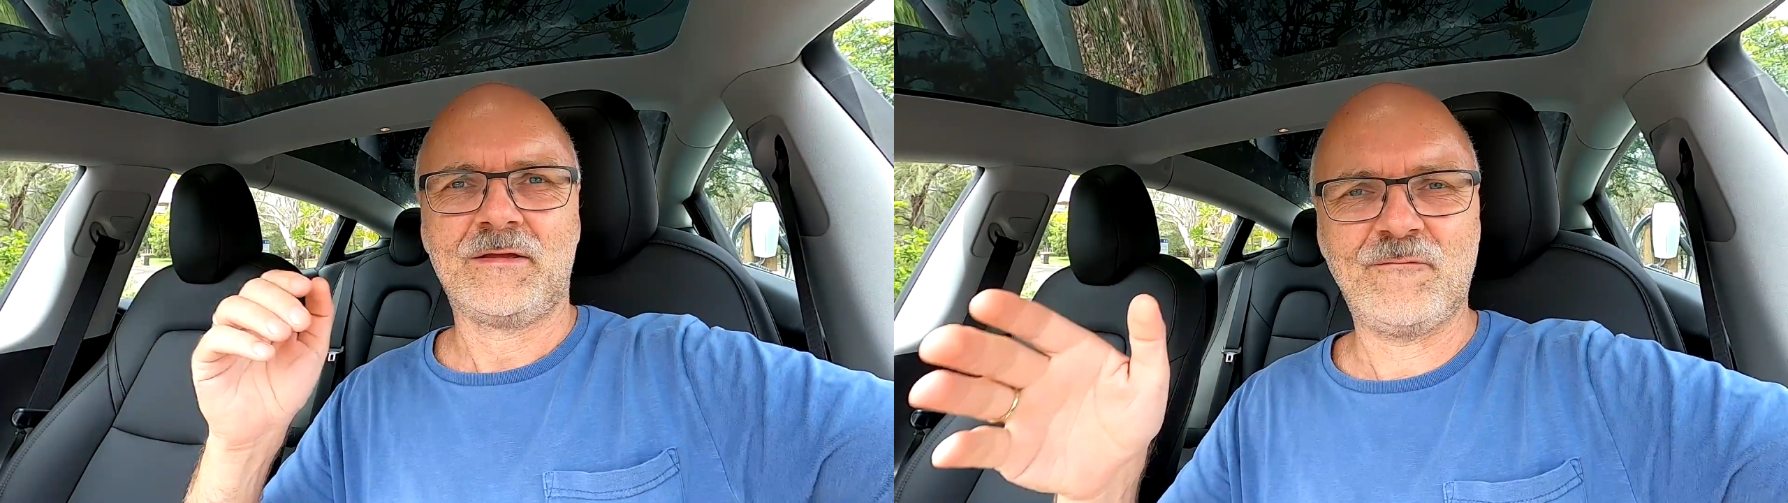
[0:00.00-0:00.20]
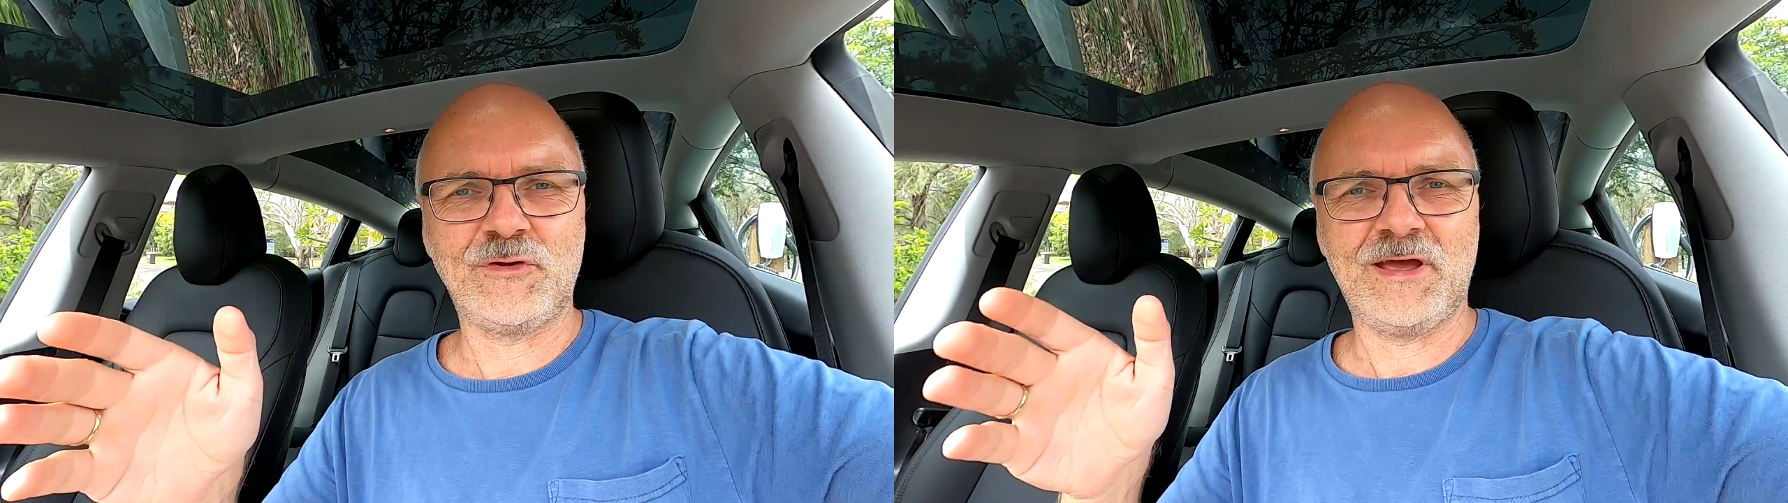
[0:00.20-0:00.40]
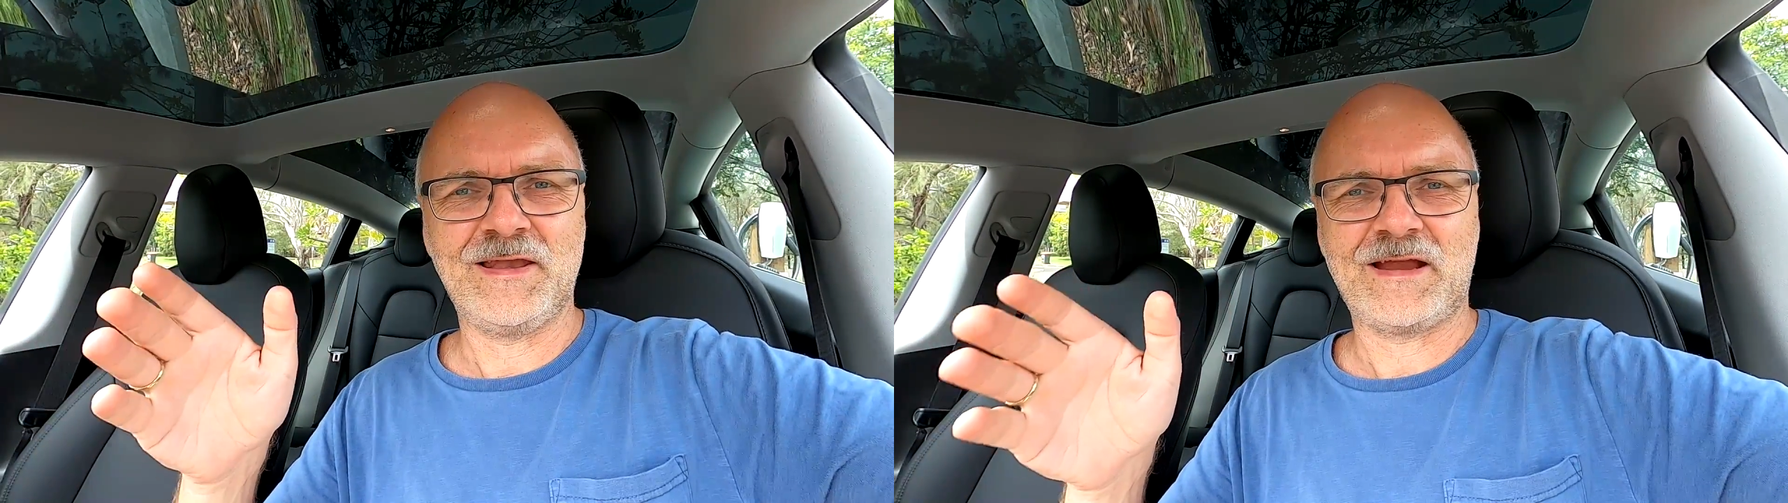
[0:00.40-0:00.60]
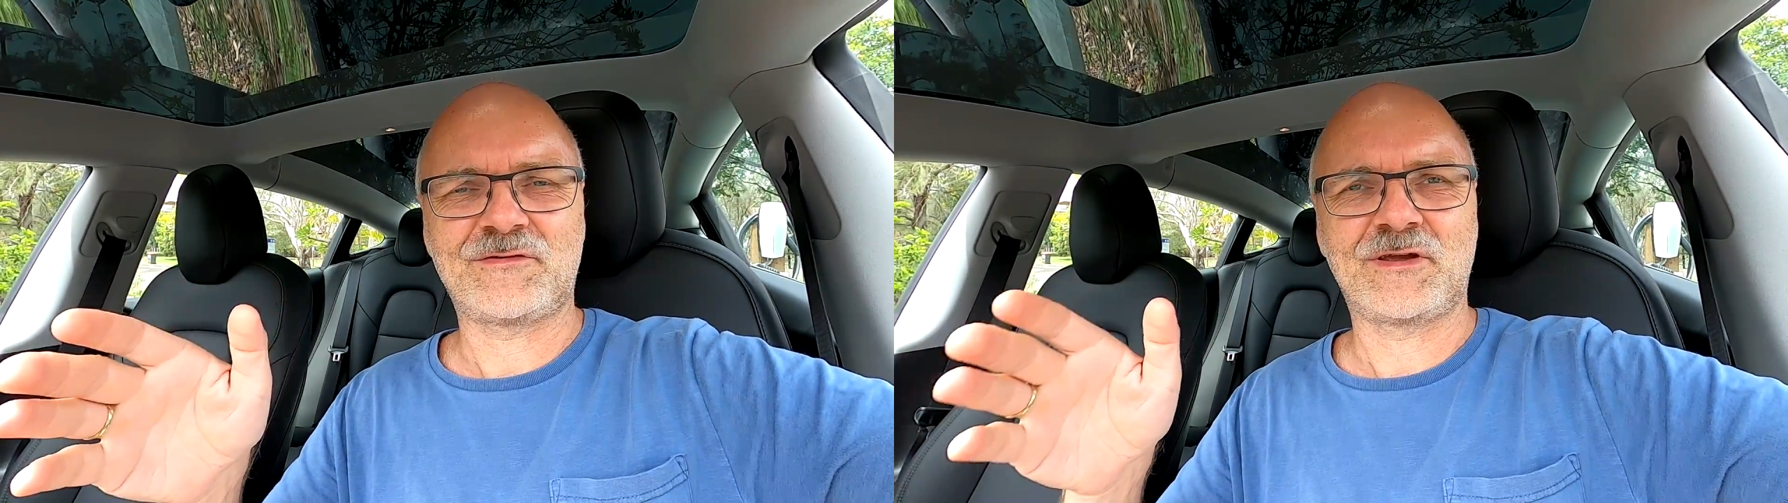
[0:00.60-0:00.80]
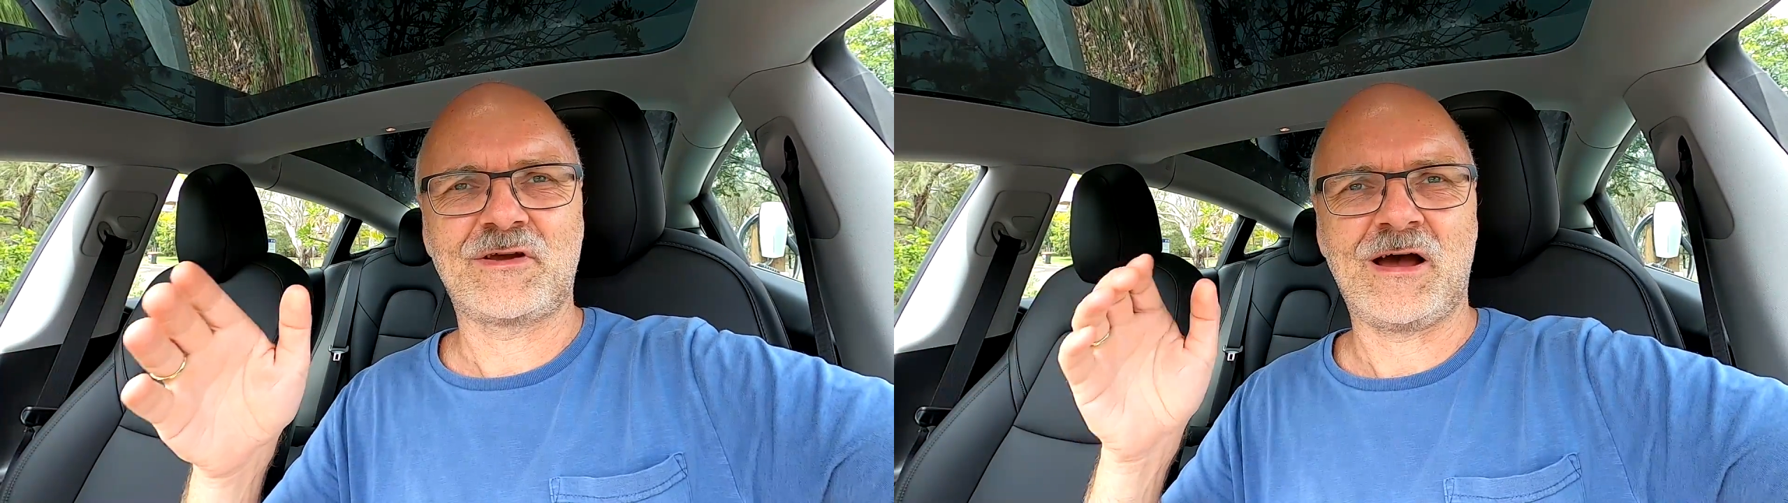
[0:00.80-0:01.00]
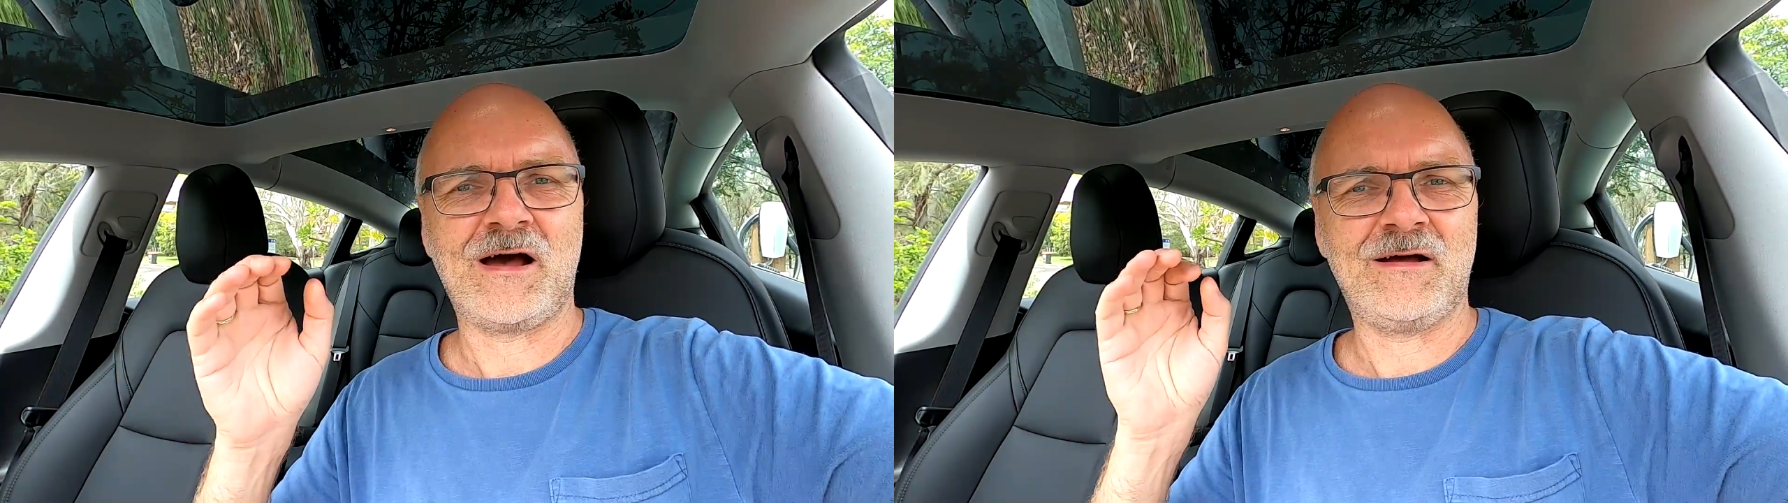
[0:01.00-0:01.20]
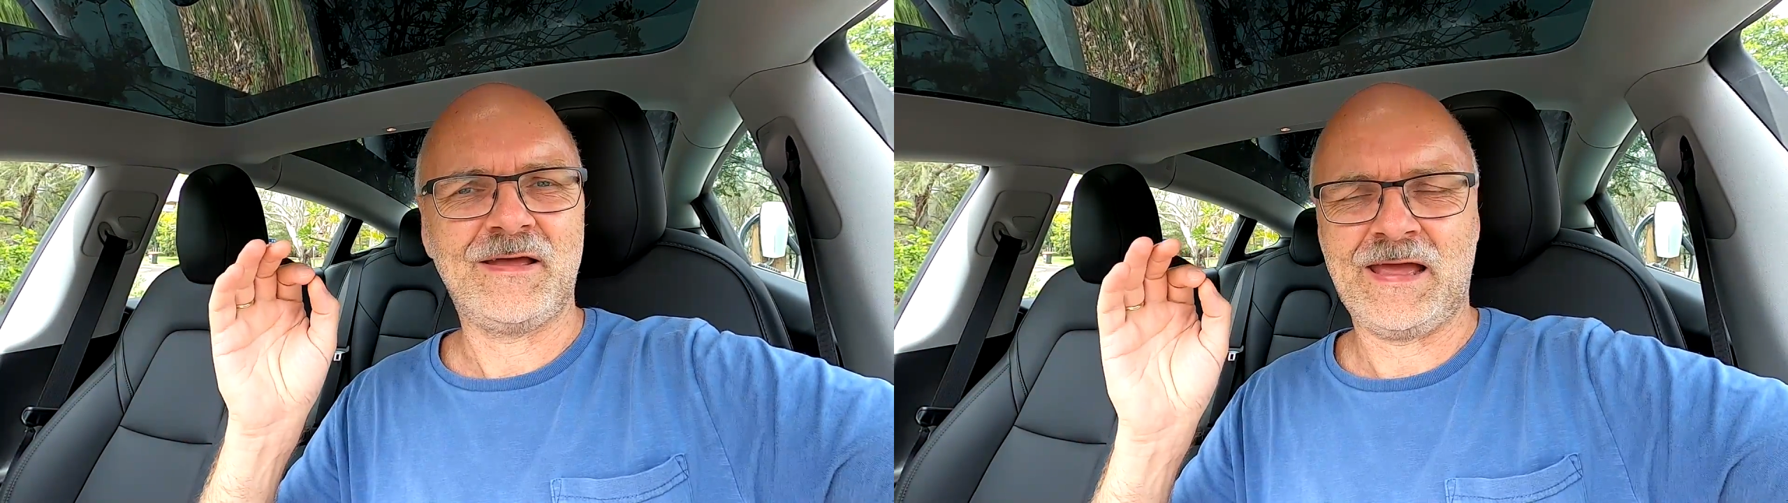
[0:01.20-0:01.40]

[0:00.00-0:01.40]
Every electric car